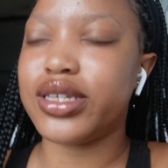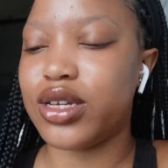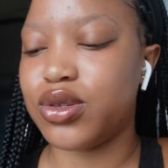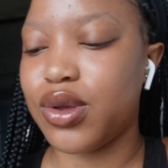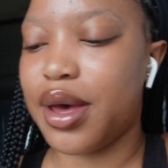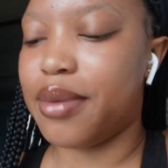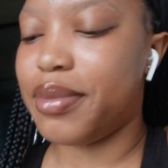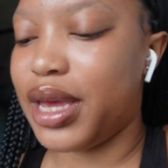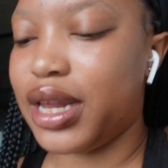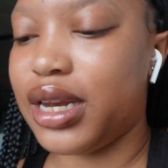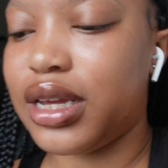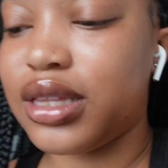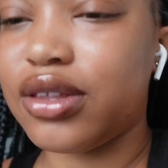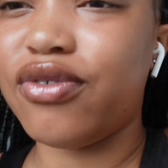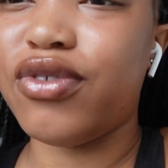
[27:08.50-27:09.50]
that's why I'm
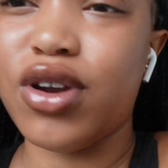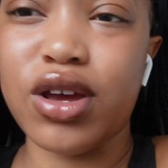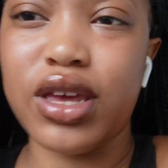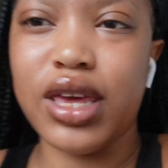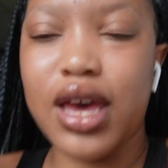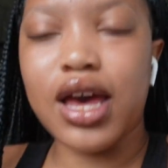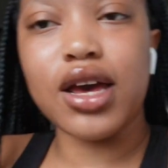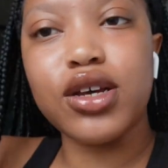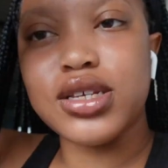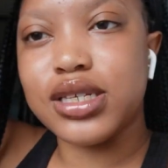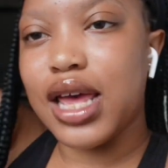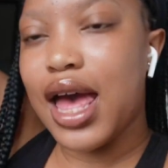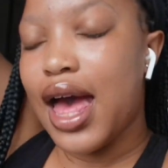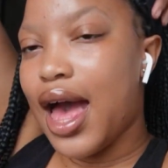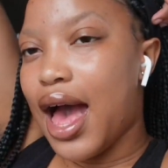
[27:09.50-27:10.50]
ending the vlog here, because
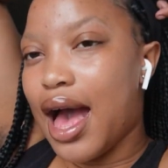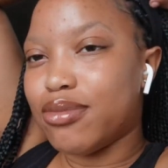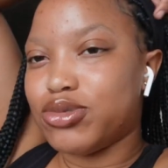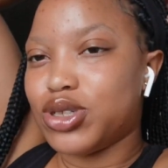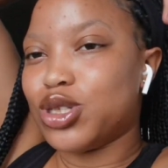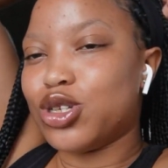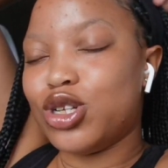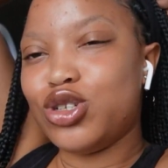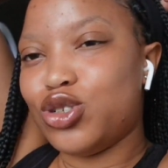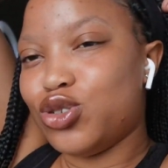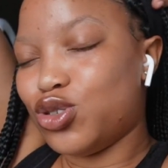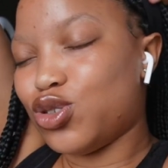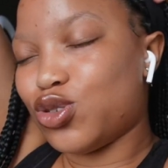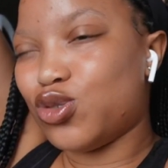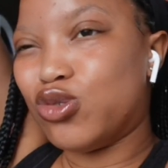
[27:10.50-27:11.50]
I'm just going to do
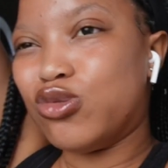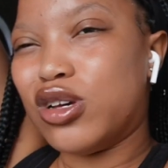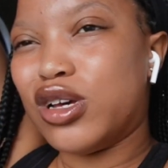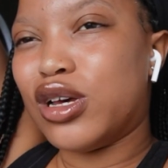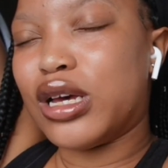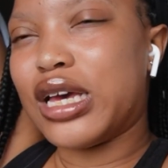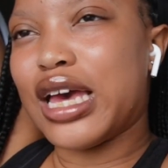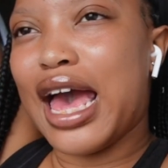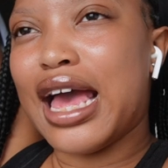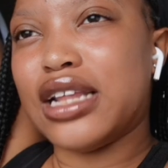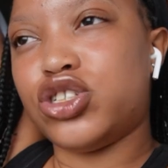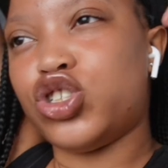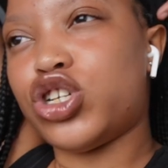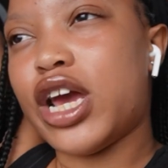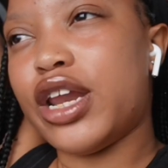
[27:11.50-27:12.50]
schoolwork and
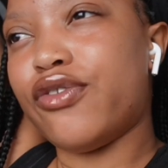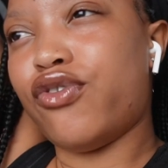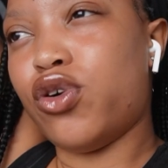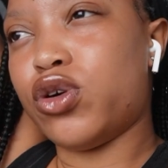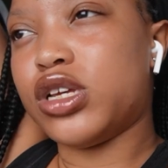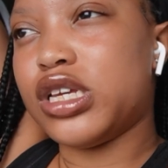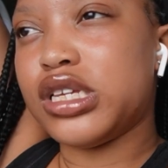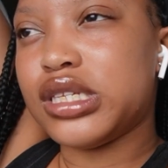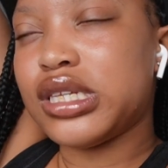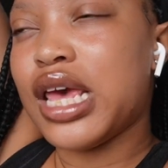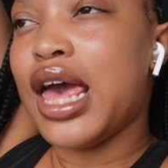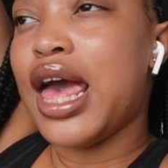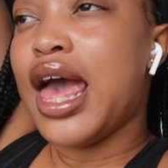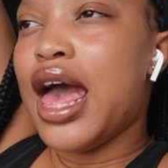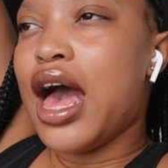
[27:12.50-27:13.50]
try to focus,
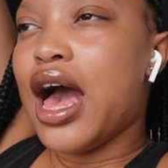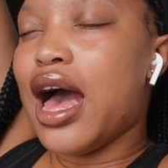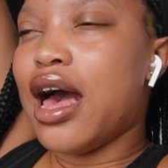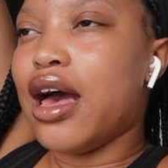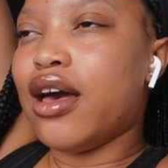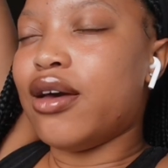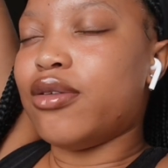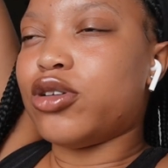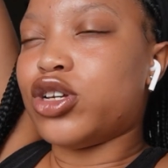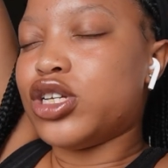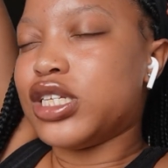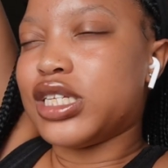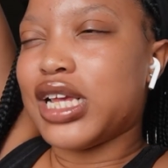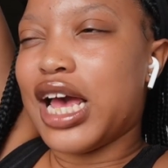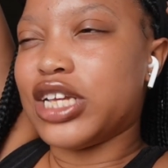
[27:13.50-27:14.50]

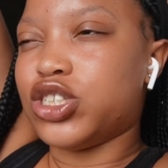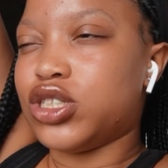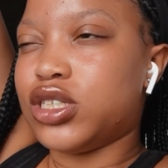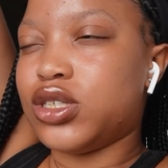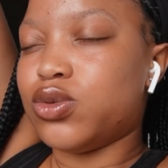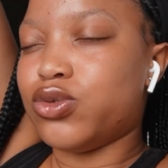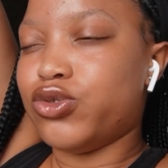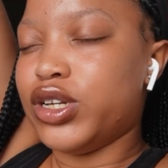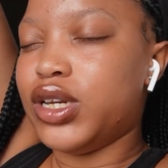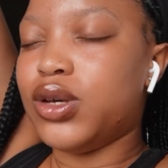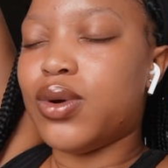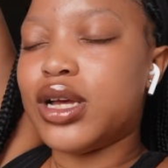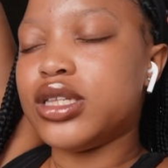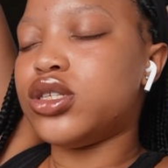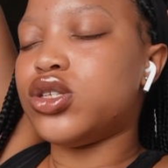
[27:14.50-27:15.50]
because I just really
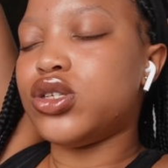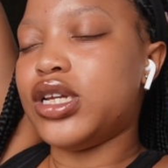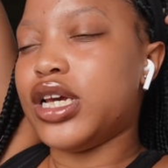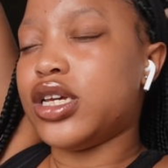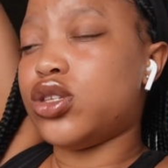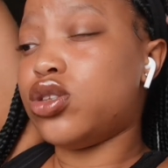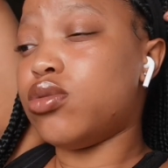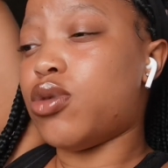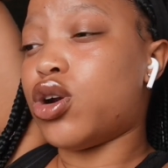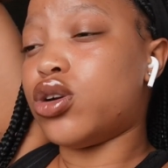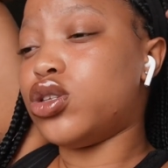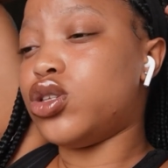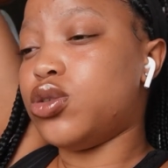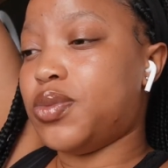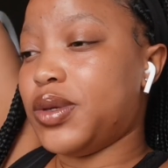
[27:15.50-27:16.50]
want today and tomorrow
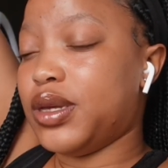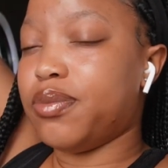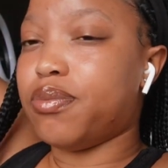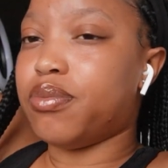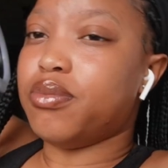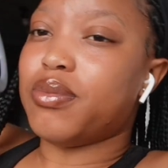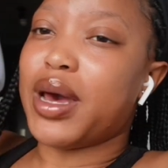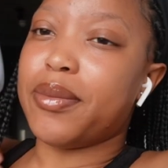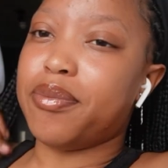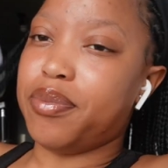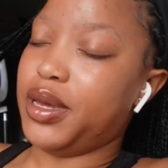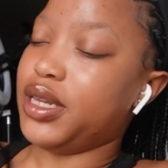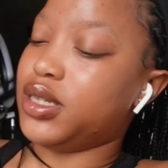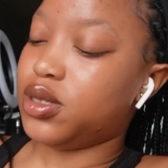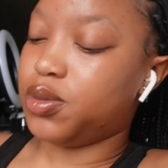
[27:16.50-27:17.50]
to be my
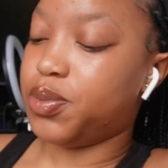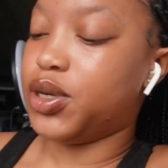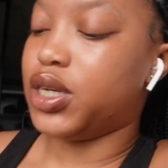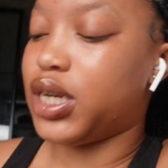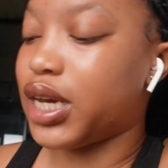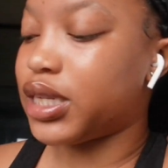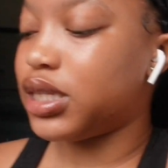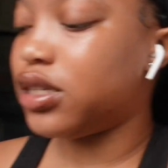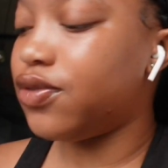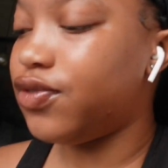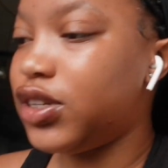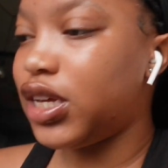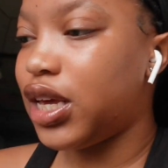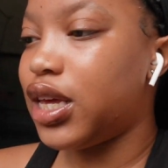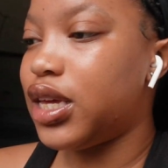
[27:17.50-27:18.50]
best productive
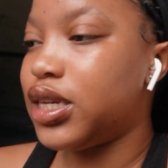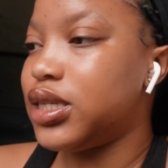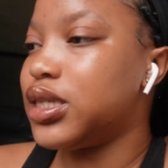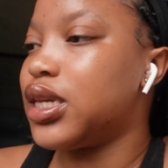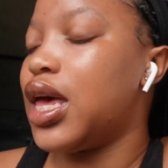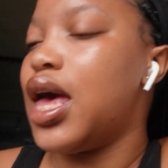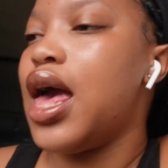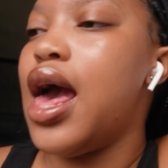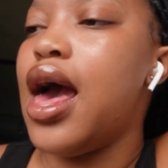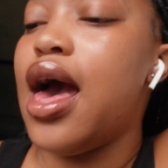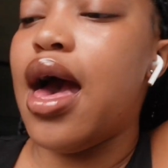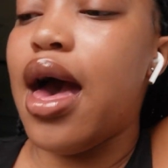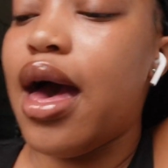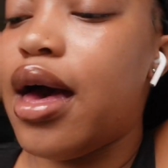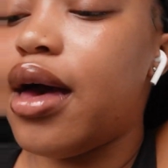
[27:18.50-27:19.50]
days.
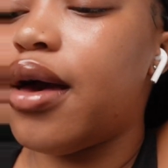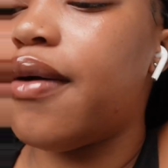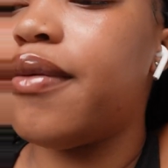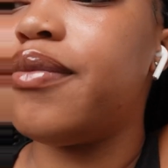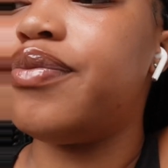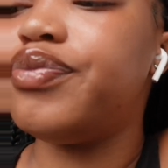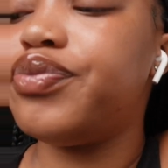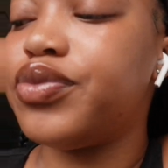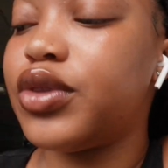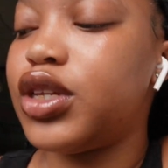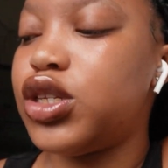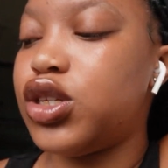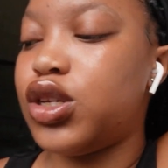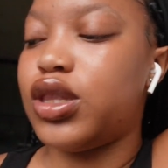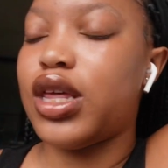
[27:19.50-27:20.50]

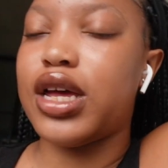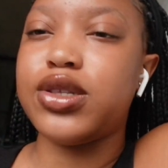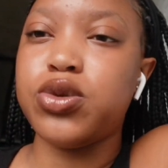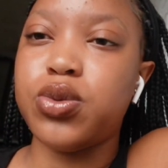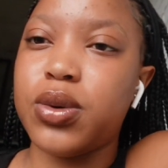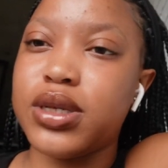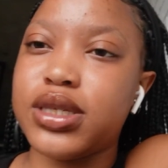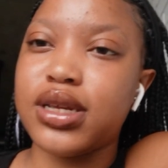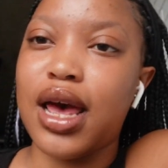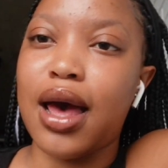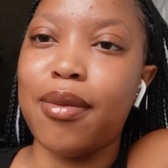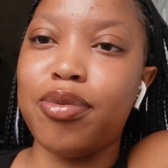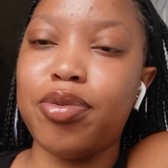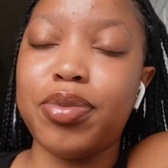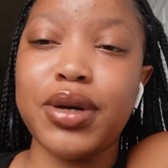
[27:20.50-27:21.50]
So that's what's
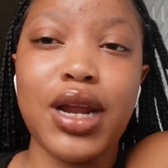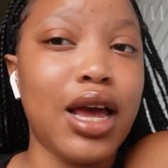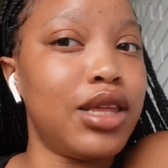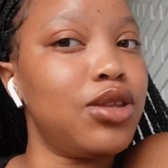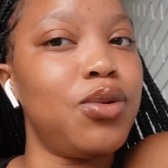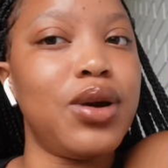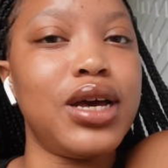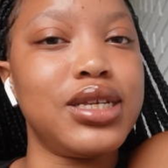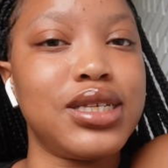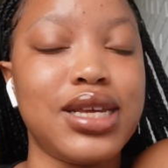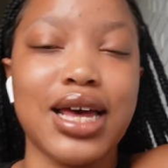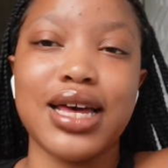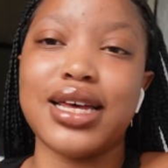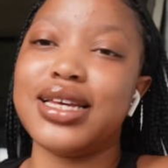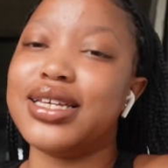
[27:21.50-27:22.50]
up. But otherwise,
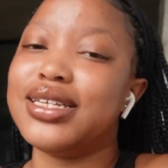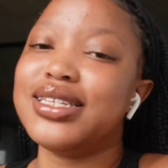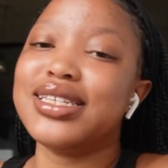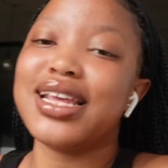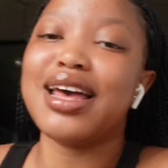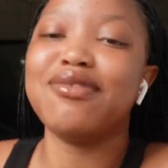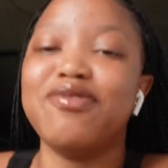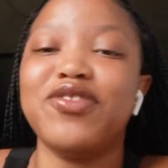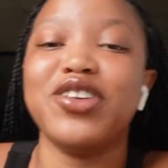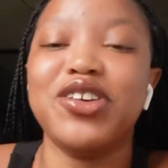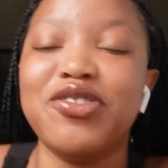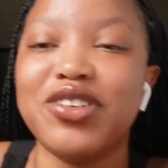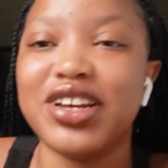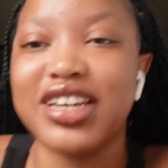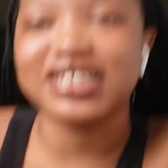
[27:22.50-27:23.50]
guys, I'm very, very